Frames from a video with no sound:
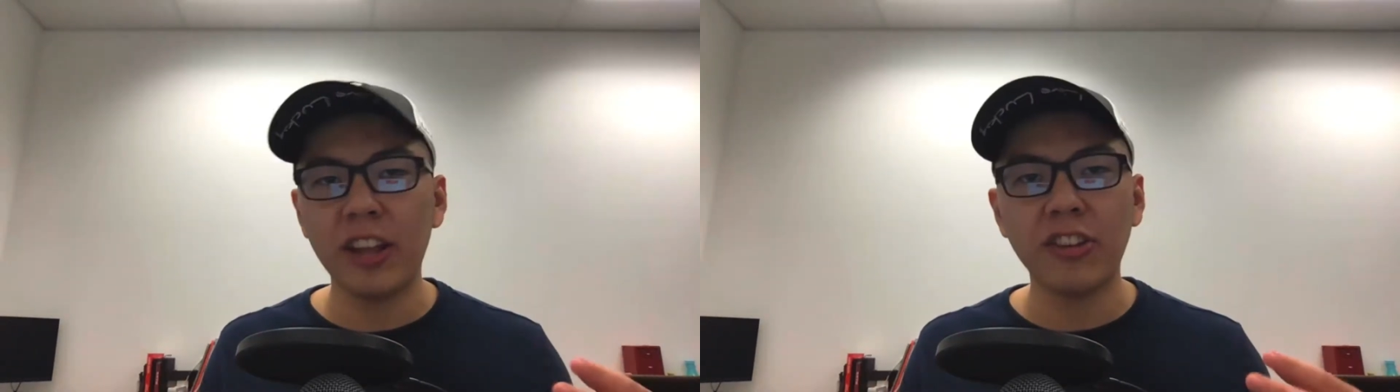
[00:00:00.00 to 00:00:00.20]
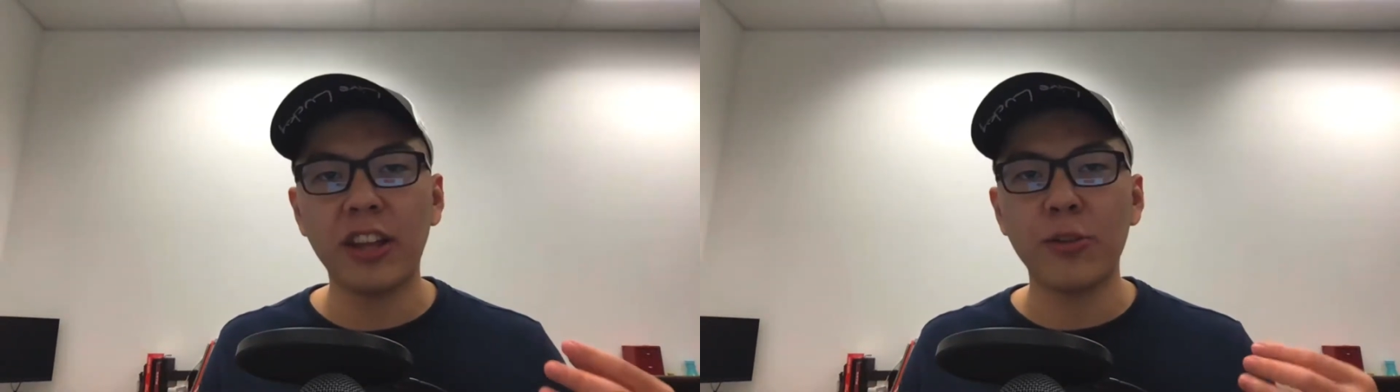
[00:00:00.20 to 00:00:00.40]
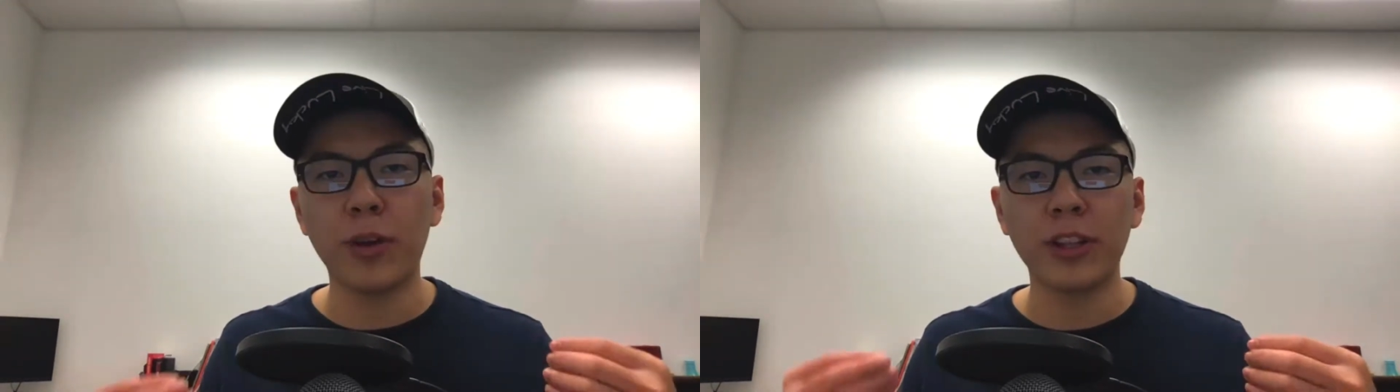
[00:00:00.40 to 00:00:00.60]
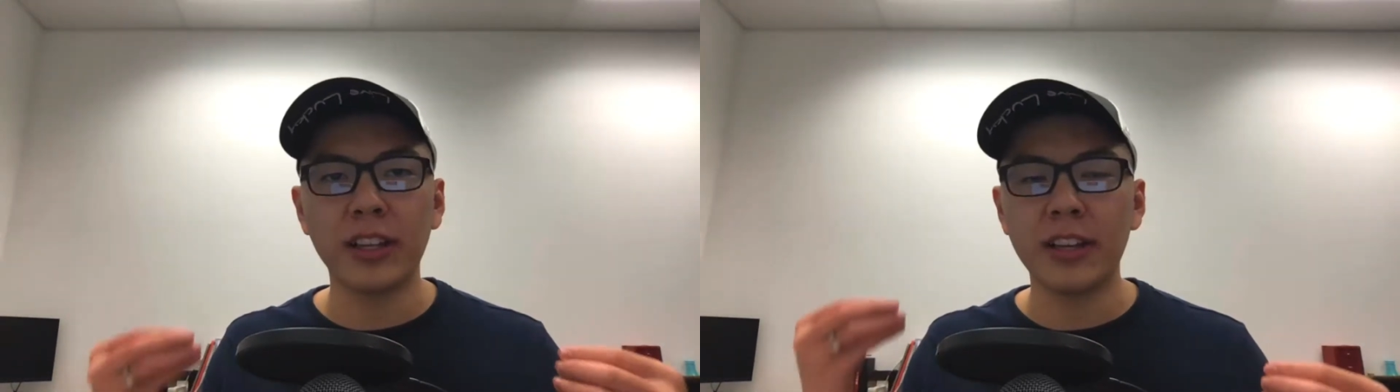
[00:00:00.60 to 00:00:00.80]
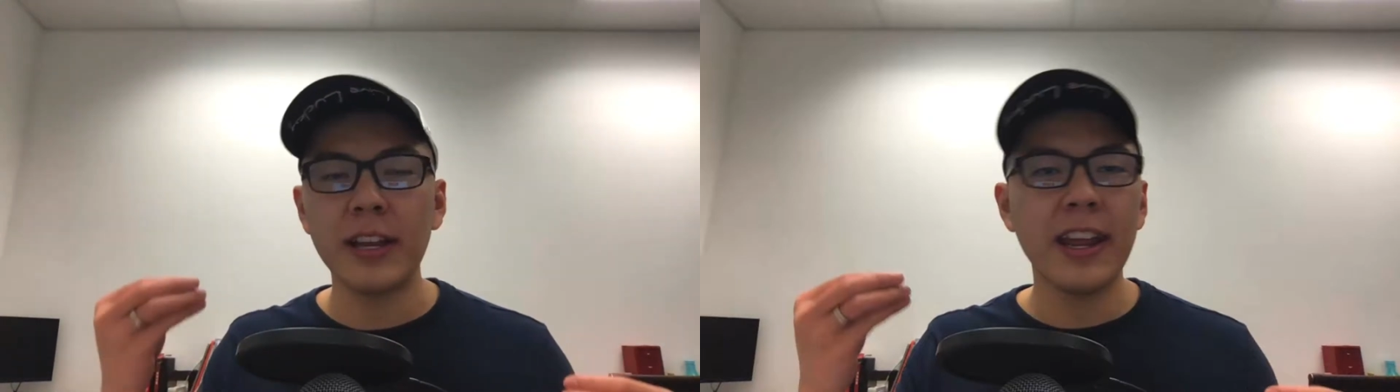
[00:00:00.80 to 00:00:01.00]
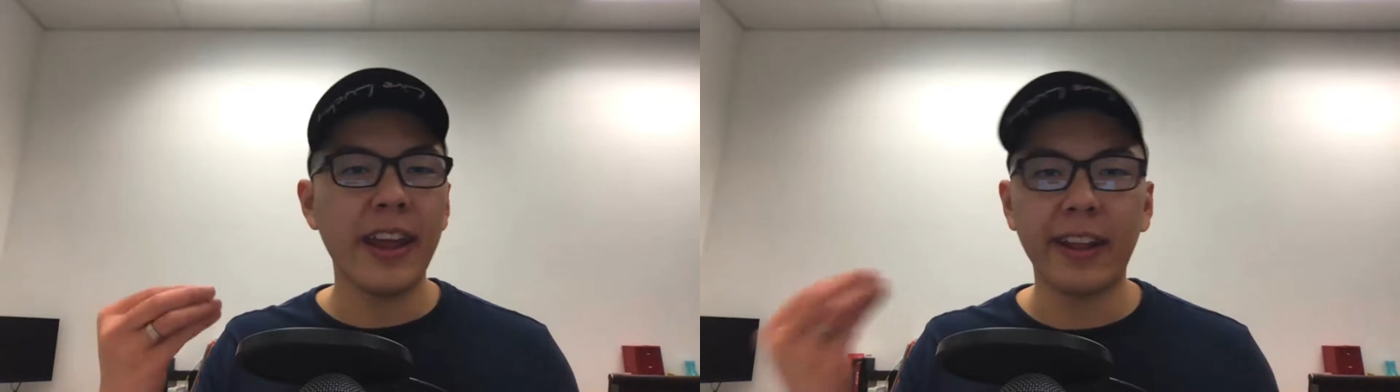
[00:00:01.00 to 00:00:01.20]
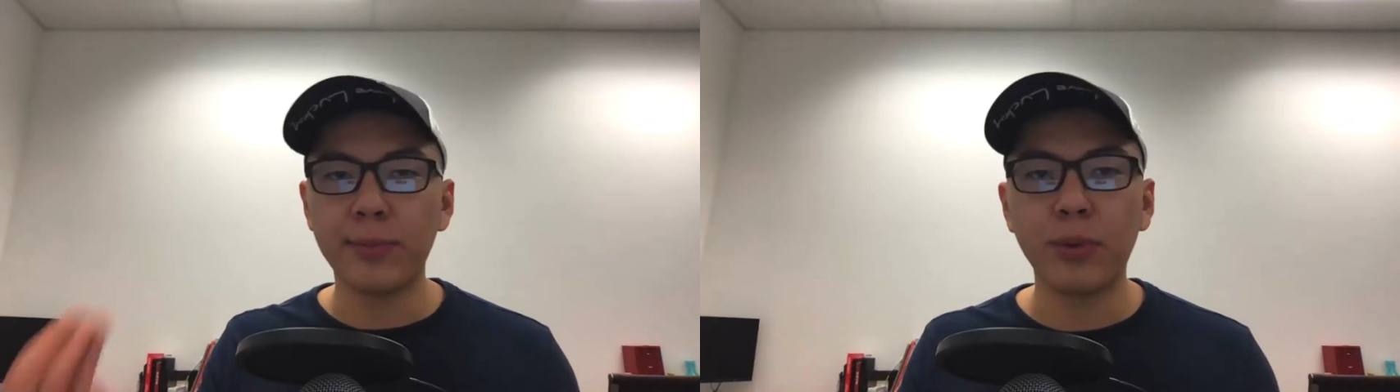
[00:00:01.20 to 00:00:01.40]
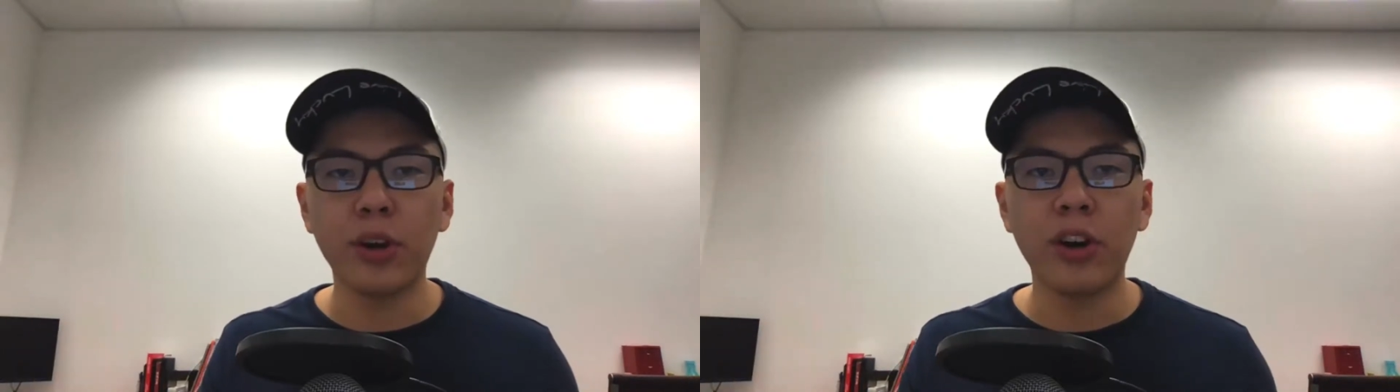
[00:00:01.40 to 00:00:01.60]
and you want to
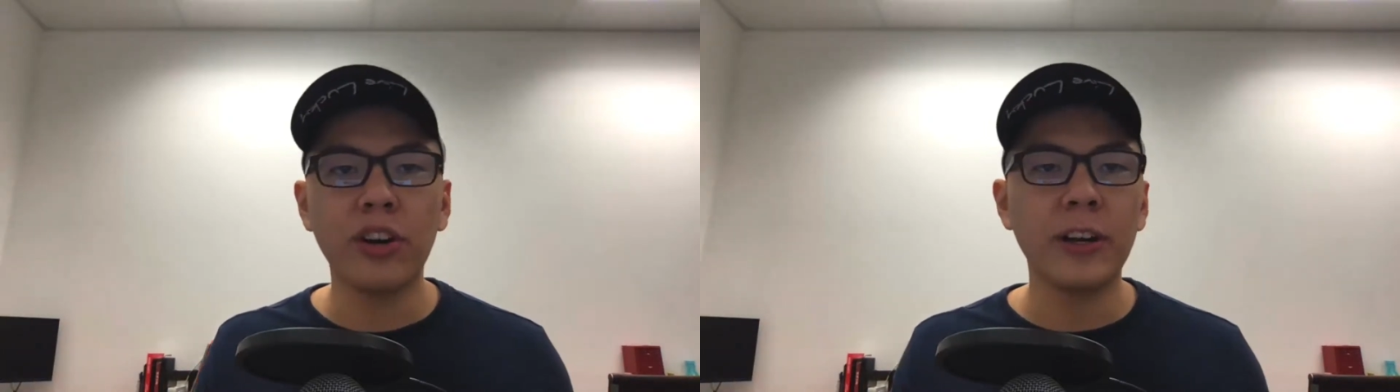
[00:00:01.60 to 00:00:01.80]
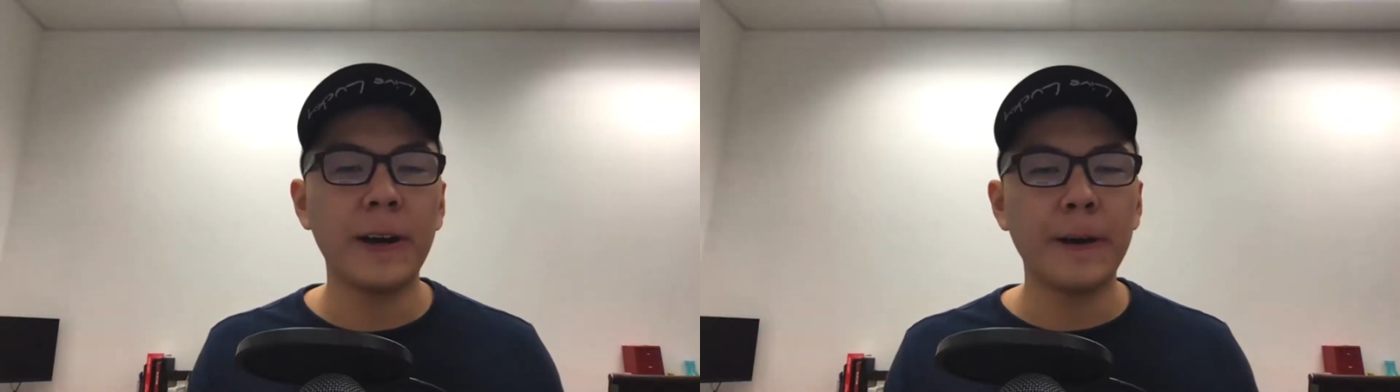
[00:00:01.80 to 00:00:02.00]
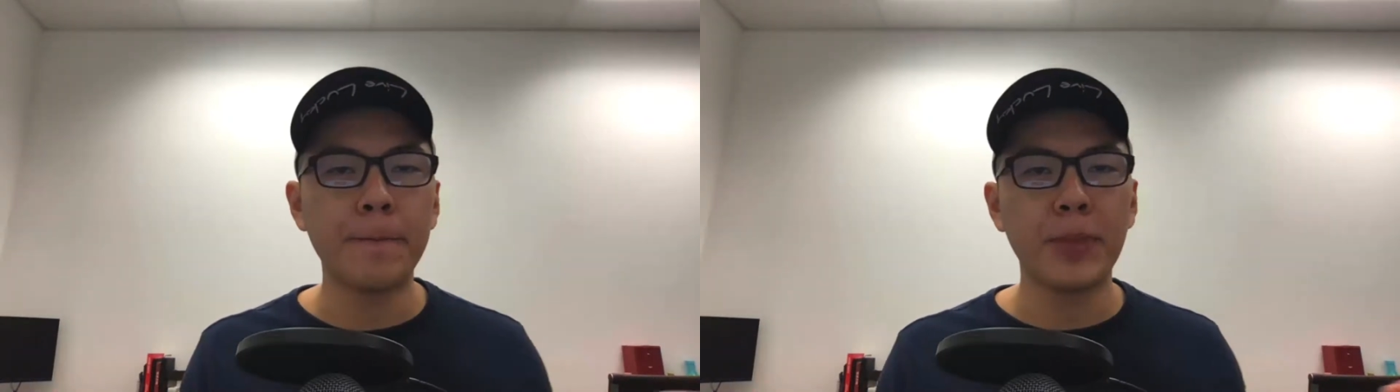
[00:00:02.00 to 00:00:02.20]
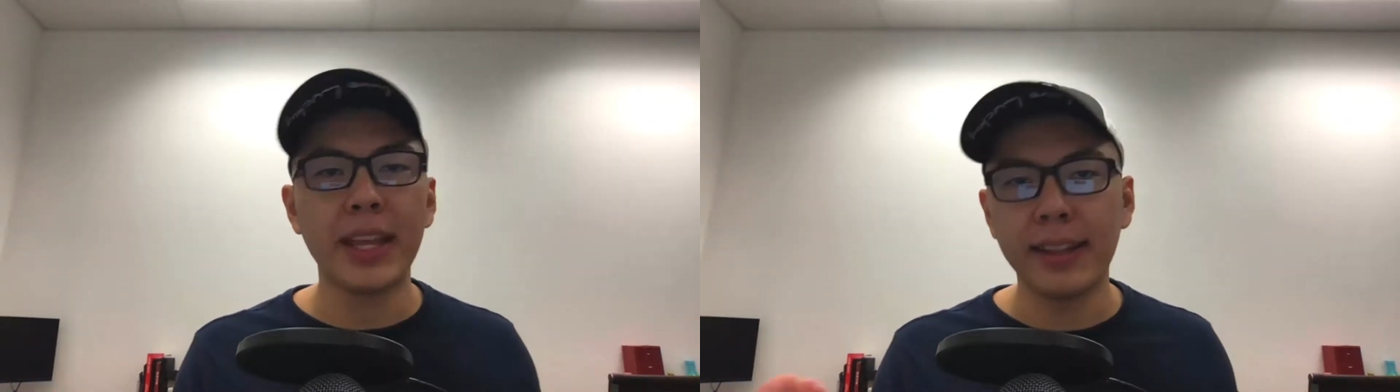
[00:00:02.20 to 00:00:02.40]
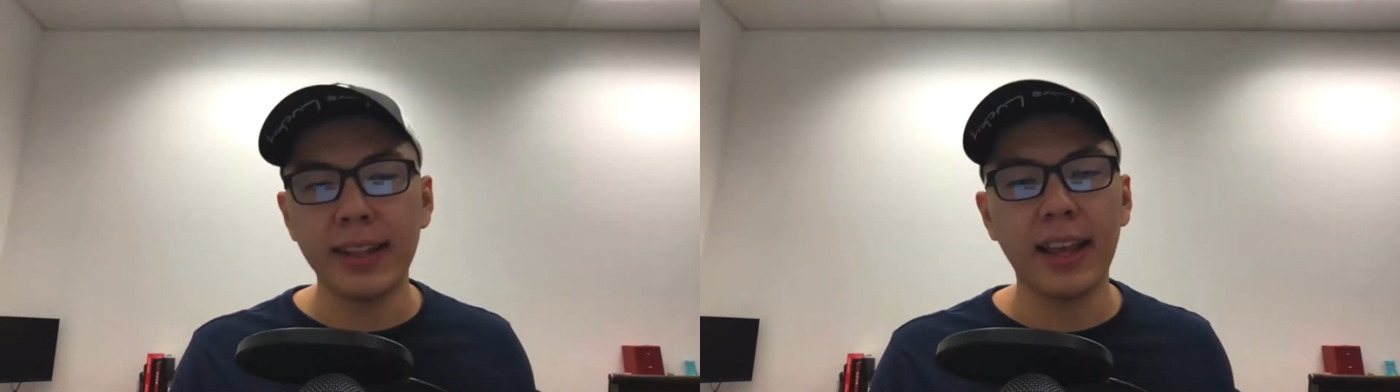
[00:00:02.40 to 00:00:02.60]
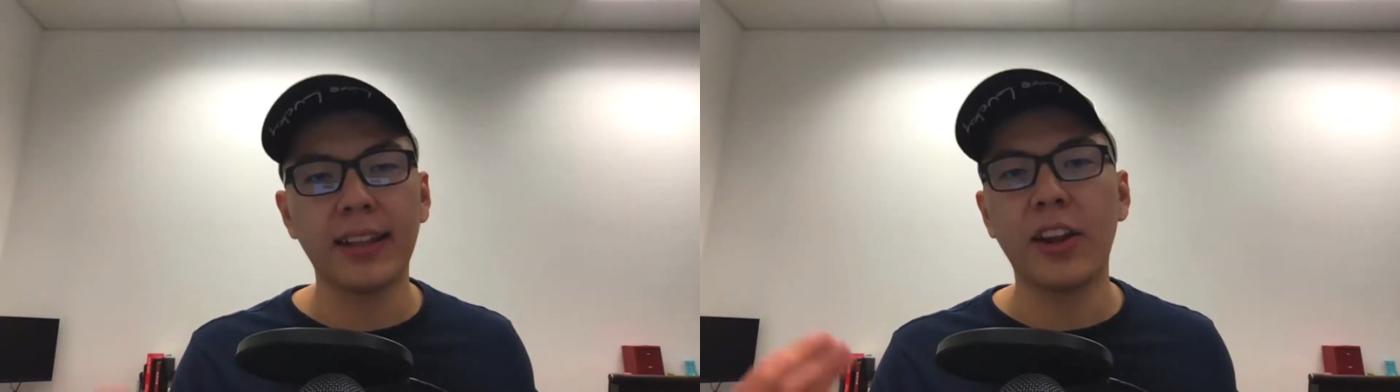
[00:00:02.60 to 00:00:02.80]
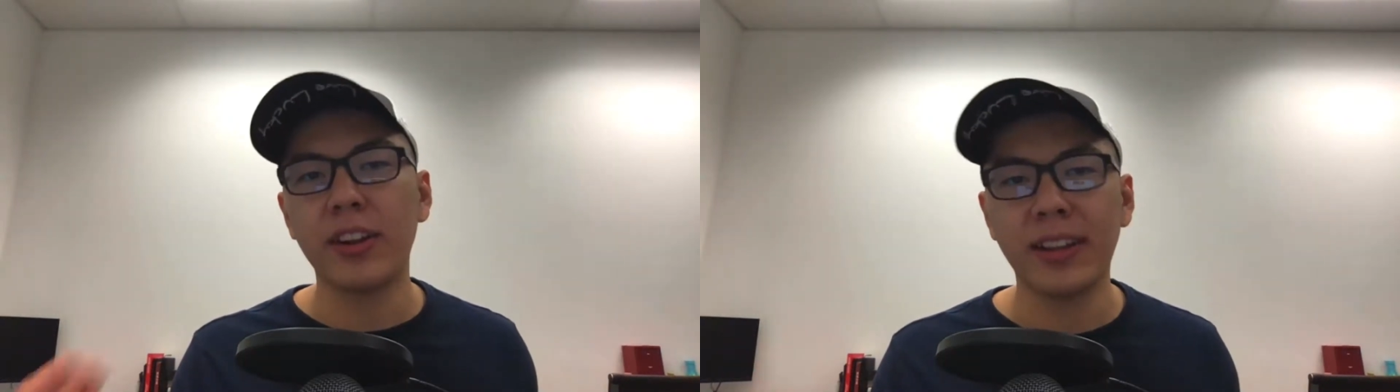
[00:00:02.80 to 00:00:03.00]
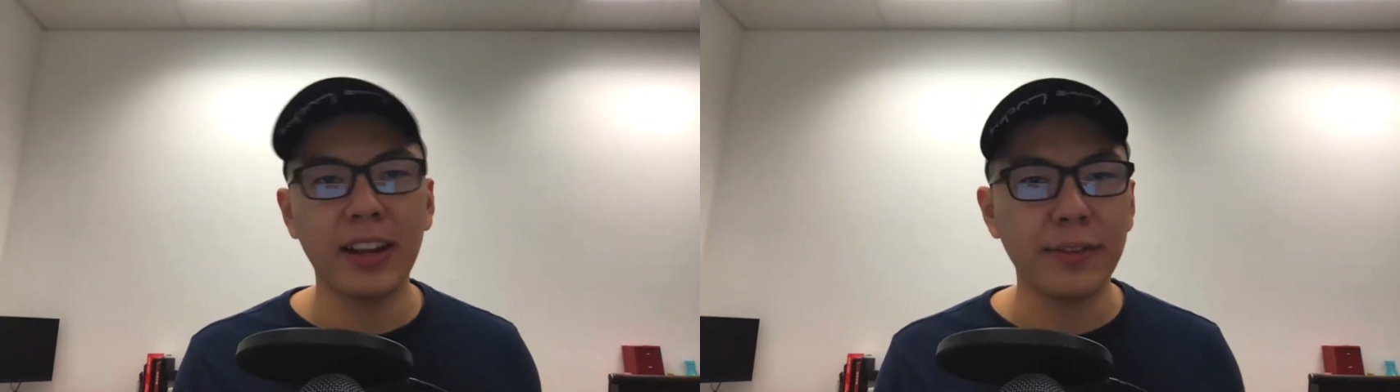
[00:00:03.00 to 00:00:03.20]
explore ACX and all
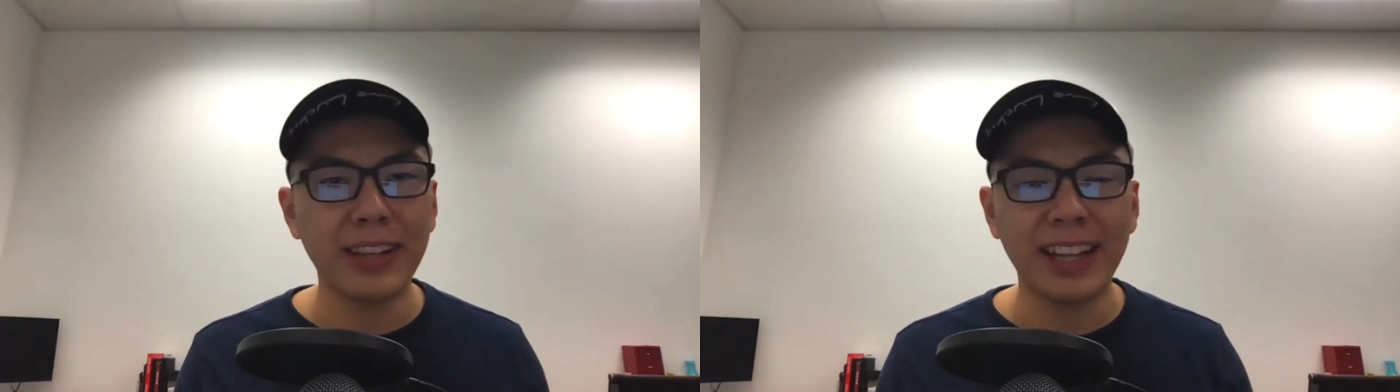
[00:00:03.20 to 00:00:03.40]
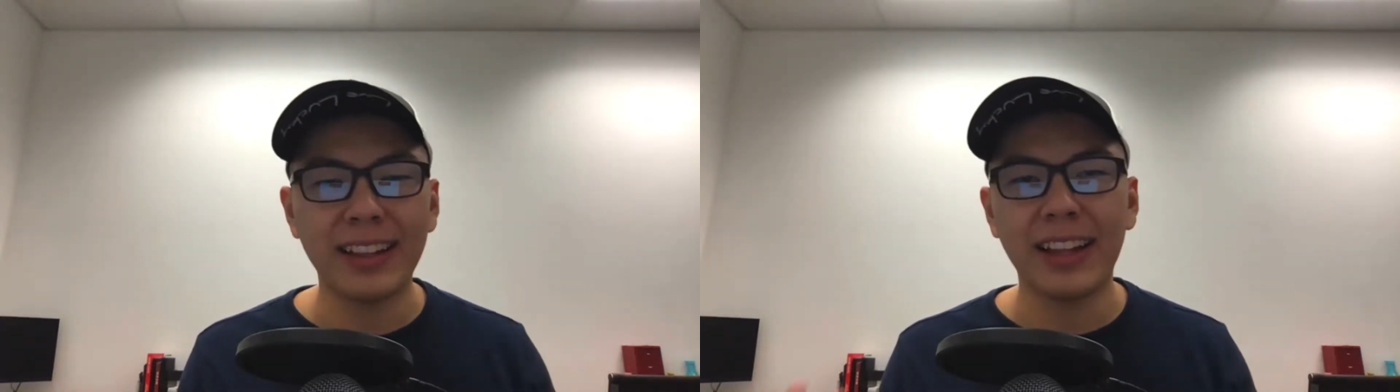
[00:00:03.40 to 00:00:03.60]
these kind of things.